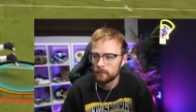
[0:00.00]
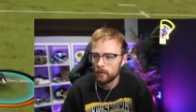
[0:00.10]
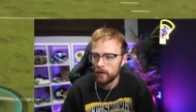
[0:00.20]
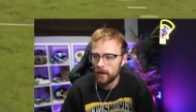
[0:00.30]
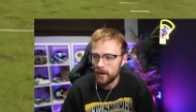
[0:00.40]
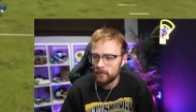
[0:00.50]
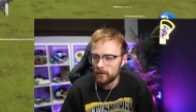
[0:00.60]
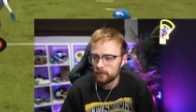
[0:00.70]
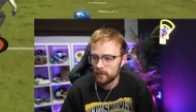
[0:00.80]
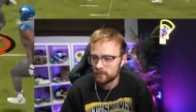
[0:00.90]
Bro, I am
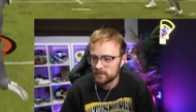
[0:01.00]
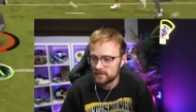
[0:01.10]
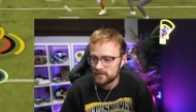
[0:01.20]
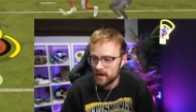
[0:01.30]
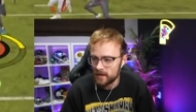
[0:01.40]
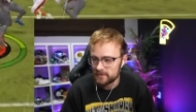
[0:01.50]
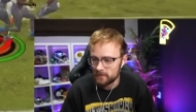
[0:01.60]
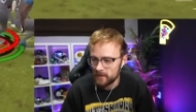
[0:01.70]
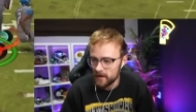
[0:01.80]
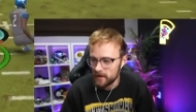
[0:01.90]
getting through. That's what sucks.
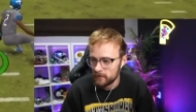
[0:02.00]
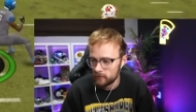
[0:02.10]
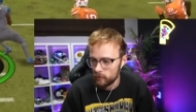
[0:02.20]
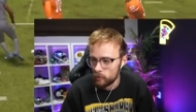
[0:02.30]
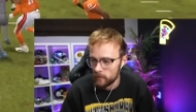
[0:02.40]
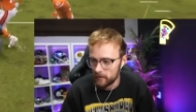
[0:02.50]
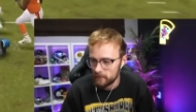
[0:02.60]
I'm getting through, but